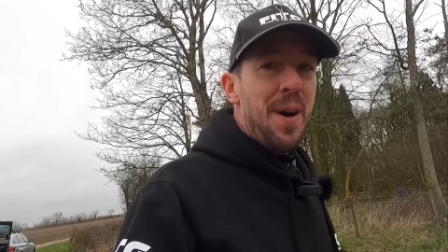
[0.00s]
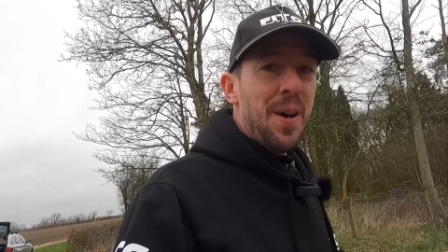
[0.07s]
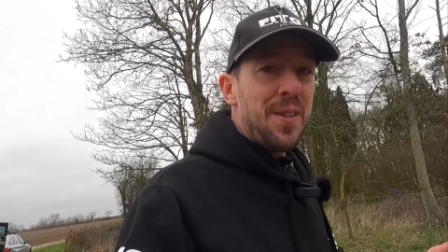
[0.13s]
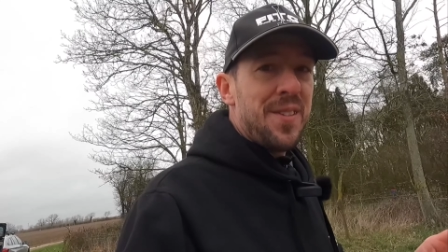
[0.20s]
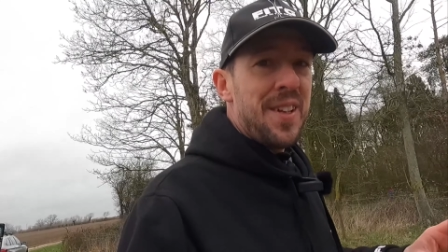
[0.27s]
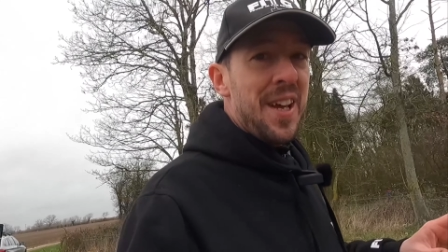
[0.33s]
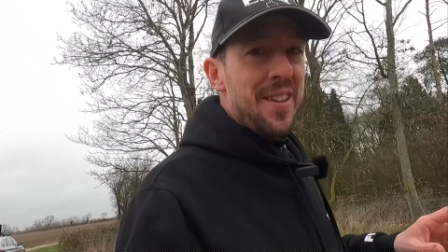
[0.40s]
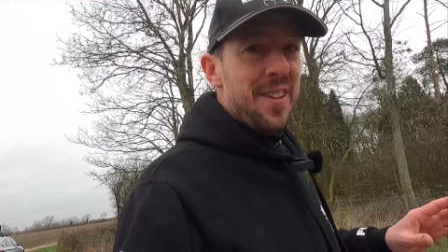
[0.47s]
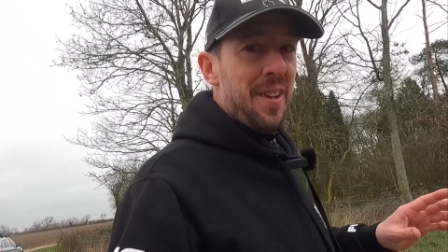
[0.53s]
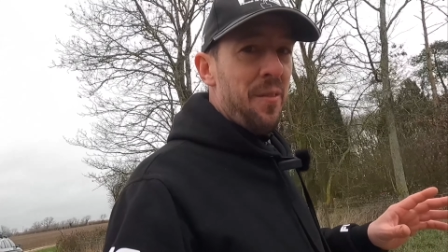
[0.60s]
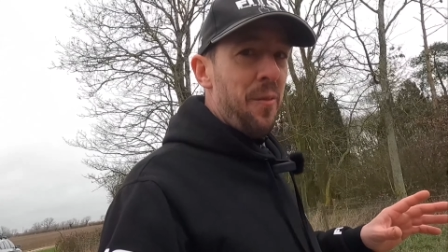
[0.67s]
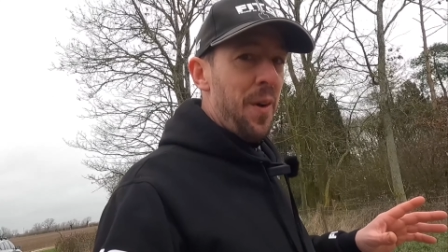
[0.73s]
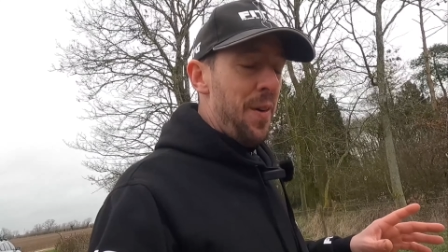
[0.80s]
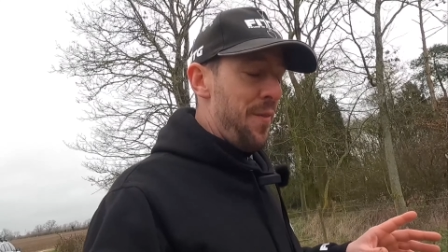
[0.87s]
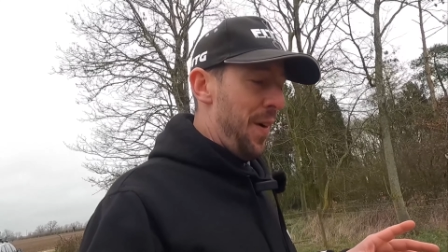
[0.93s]
metal
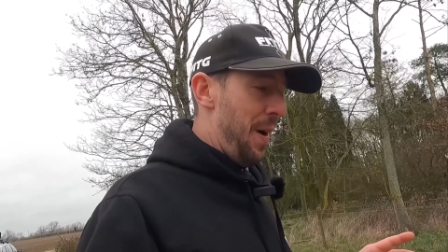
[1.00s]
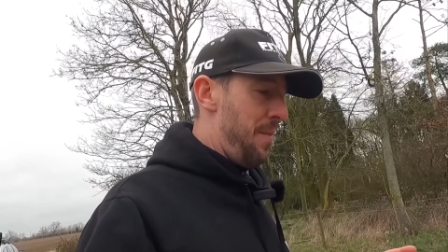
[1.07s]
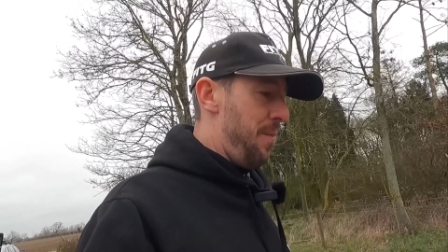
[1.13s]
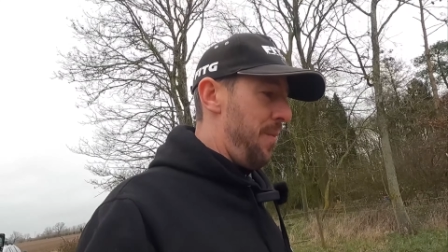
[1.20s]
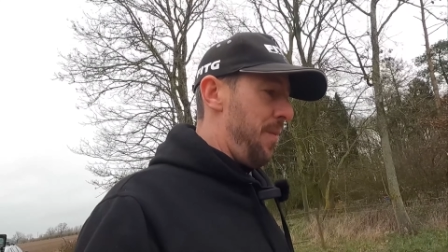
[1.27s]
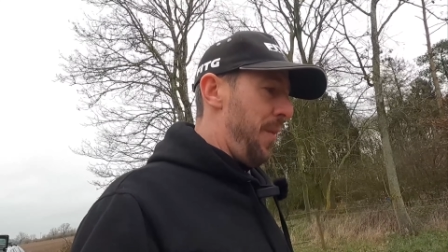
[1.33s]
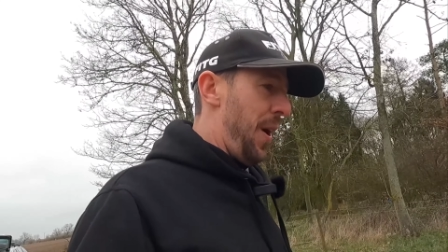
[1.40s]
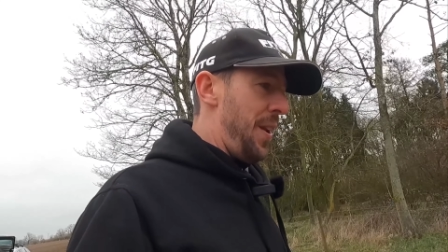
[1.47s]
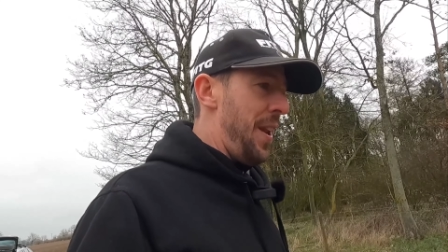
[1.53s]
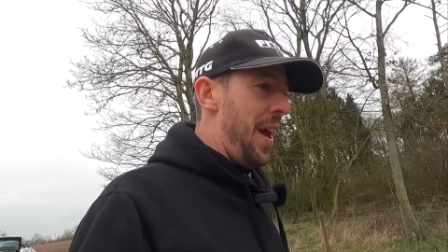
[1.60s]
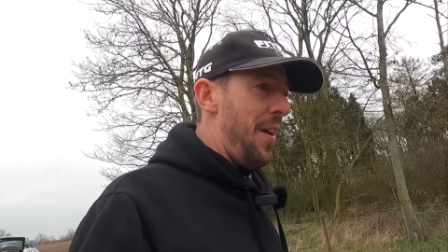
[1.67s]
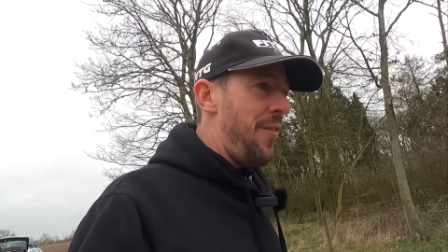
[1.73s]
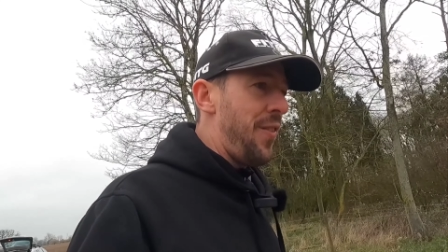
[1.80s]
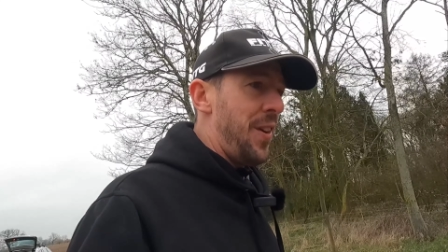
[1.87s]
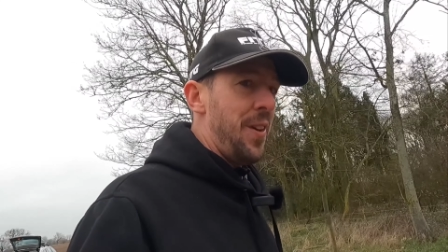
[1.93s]
detecting with my
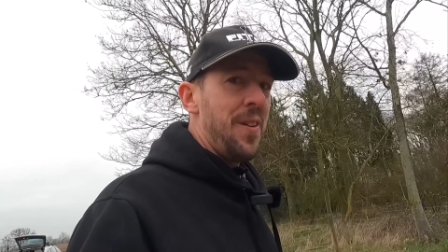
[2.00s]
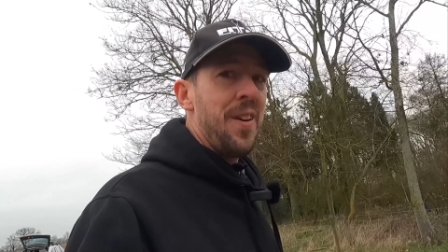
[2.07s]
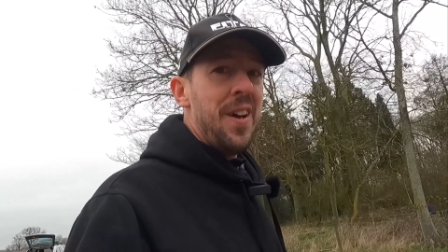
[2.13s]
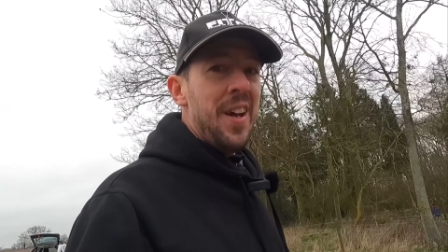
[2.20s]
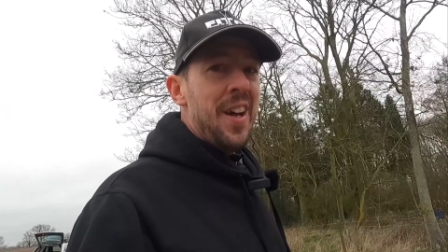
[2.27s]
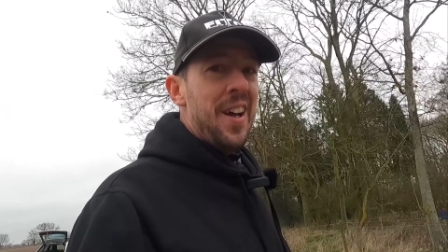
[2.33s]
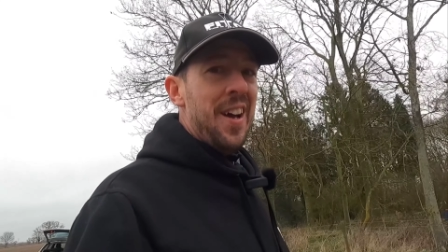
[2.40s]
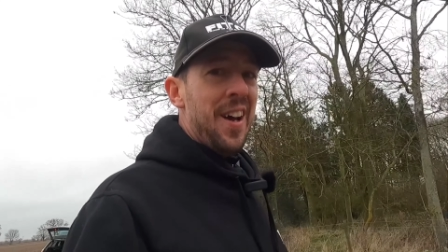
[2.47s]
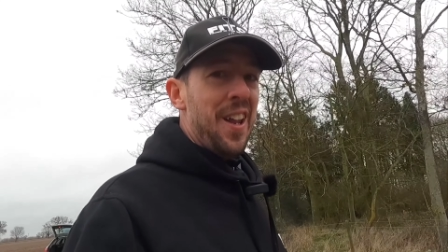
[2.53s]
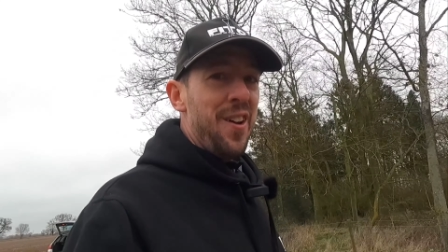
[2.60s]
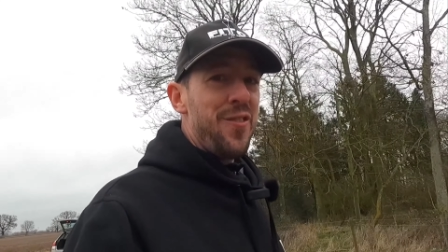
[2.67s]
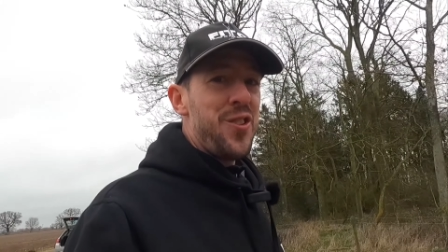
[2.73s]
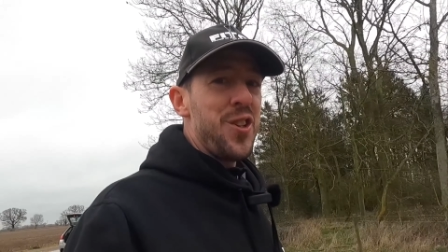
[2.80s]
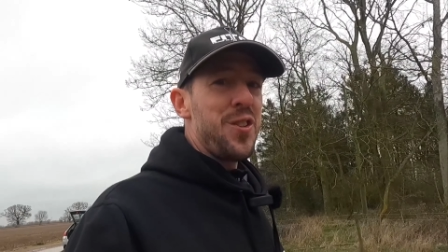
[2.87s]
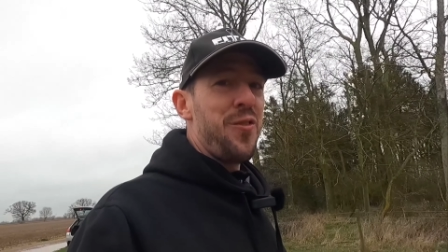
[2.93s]
nephew, and
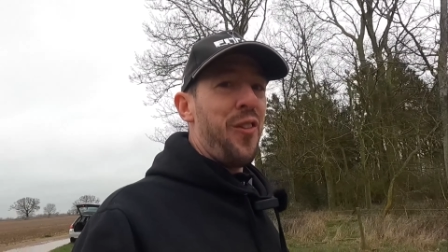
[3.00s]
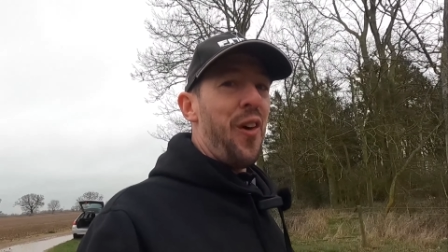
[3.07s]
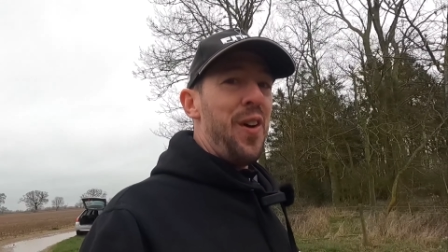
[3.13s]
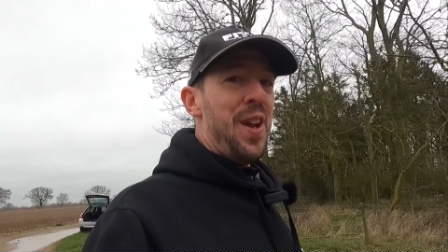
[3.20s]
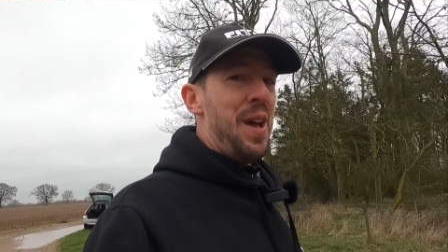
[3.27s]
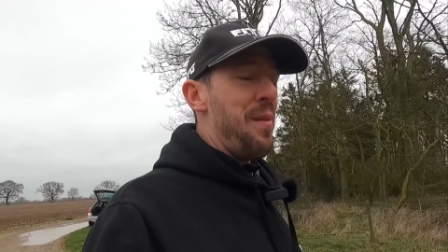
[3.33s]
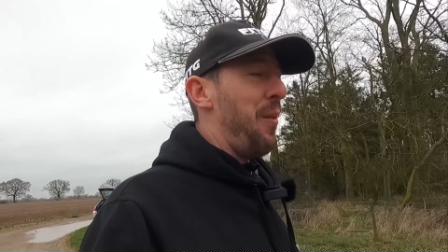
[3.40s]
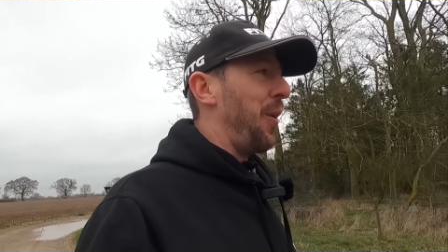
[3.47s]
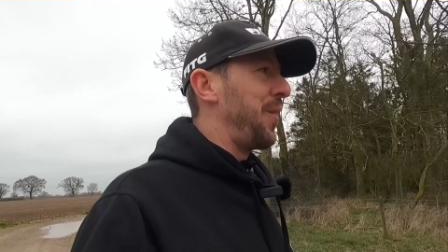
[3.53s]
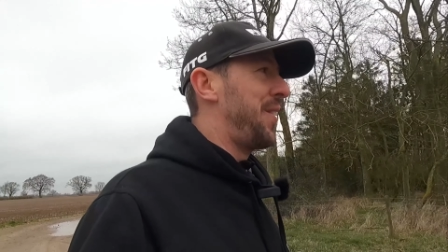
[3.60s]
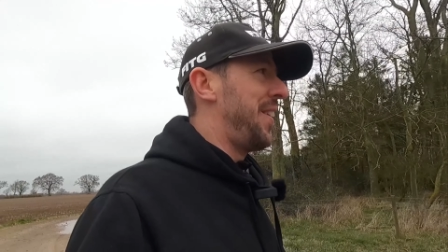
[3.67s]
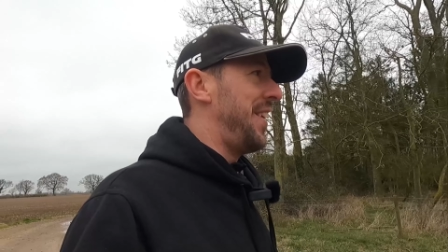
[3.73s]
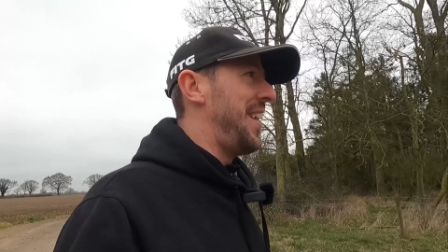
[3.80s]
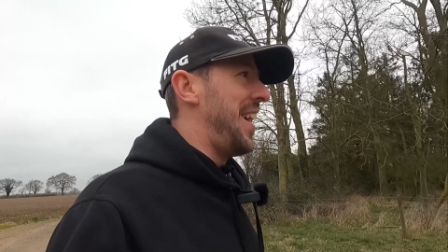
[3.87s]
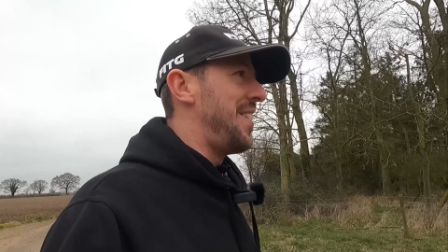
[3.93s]
I've just thrown him
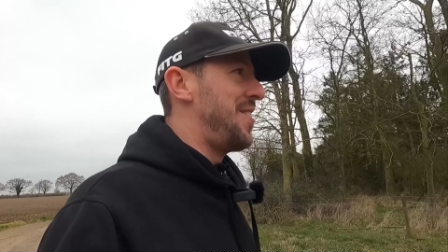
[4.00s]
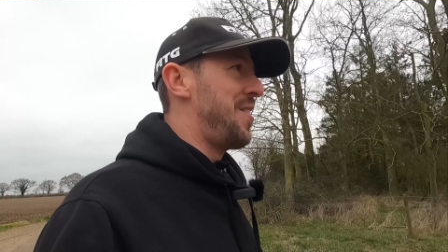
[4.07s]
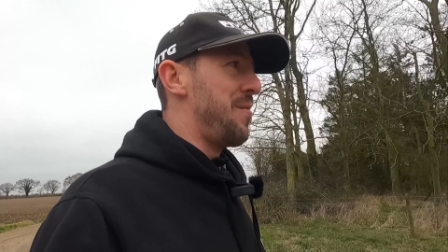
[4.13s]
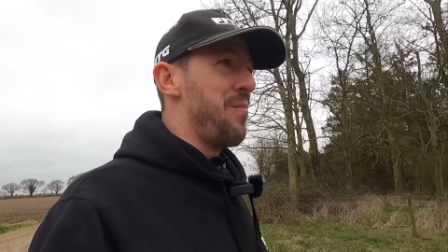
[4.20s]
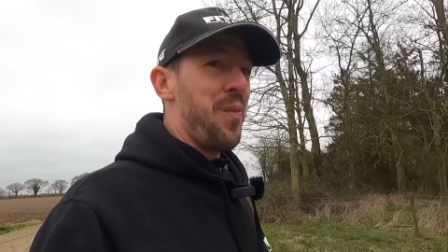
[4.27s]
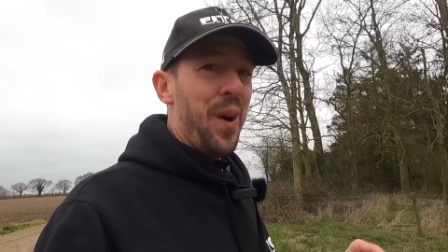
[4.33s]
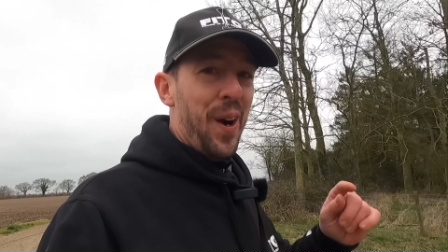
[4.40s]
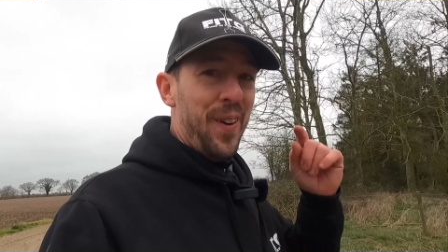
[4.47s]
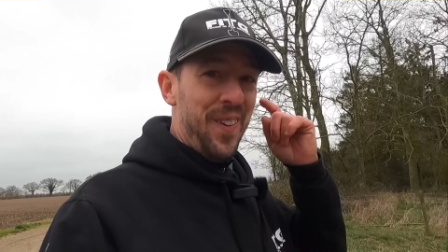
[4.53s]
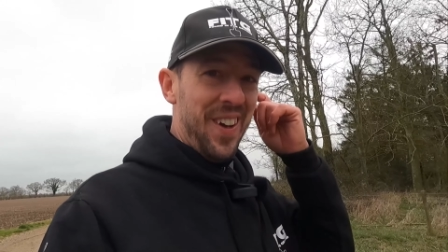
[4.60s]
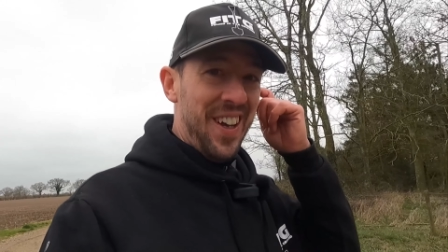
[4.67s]
onto the Engine Pro.